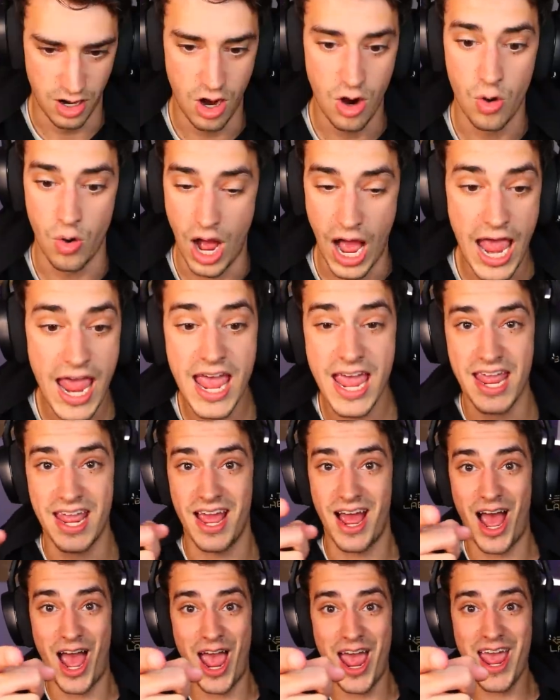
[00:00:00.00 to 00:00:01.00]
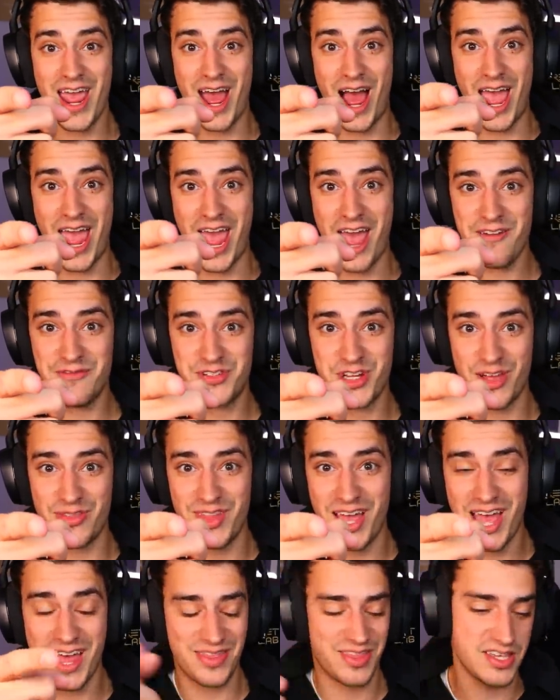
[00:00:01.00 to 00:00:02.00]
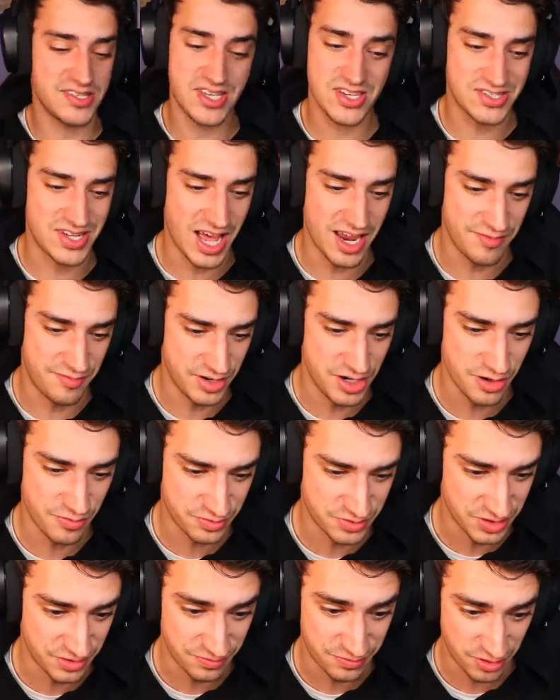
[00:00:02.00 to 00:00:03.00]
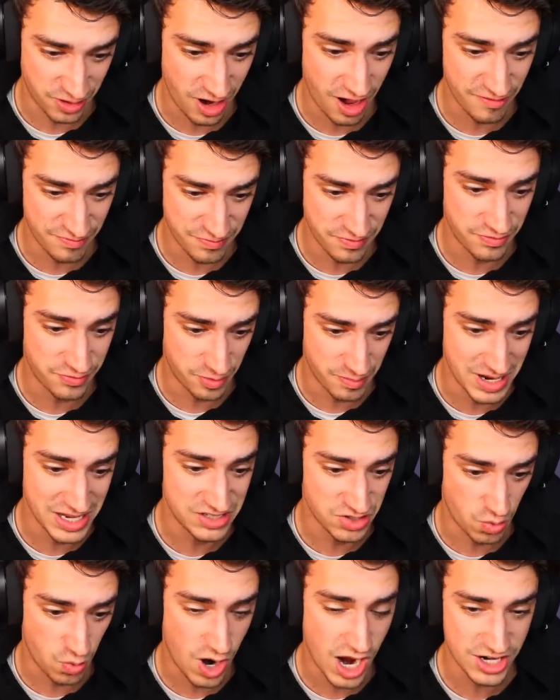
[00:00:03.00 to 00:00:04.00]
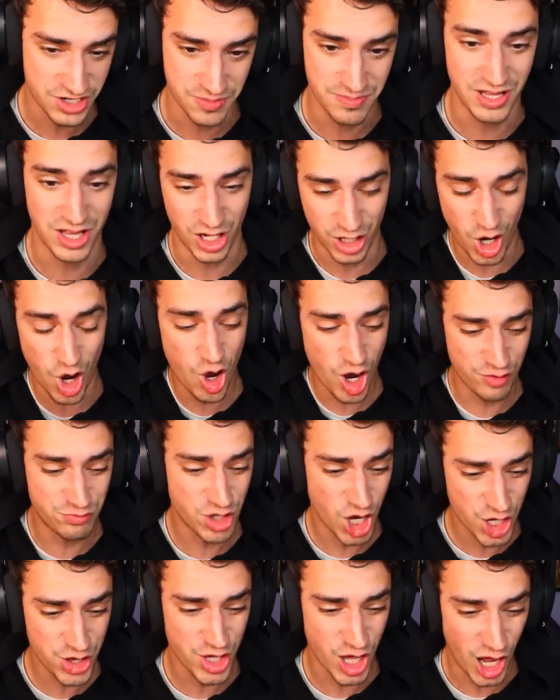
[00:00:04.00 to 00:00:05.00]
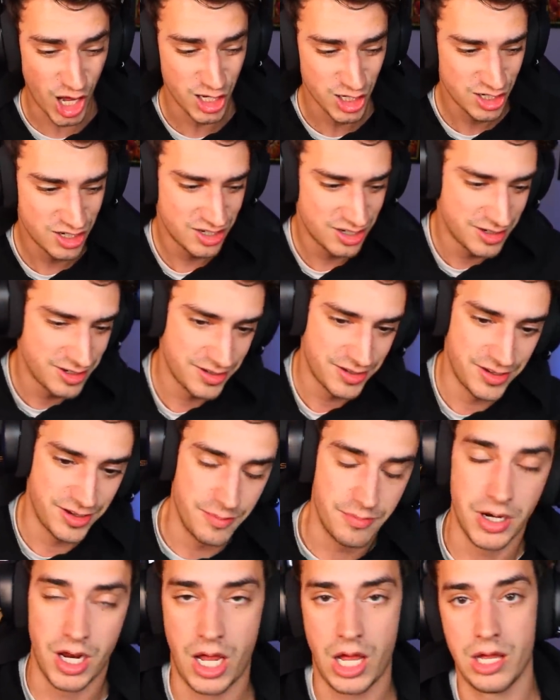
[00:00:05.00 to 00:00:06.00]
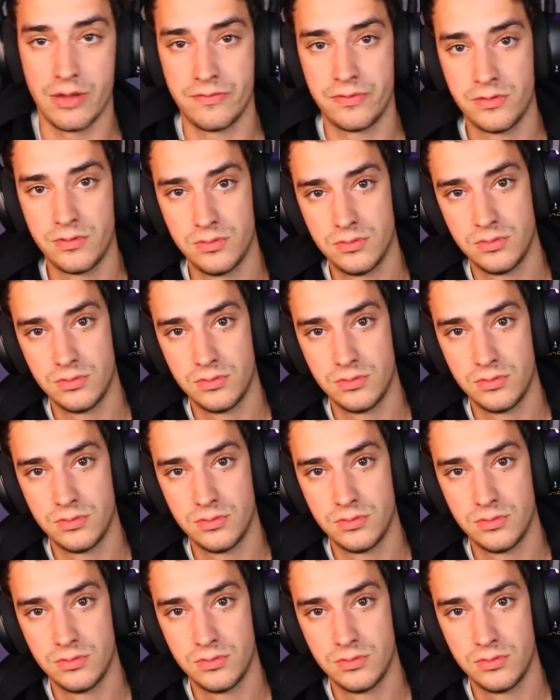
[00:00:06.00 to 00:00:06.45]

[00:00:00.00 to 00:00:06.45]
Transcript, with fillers: Oh, hey, hey, I have done that. This is not a video to, for, uh, for me to watch and be like, oh, I've done that, but I have.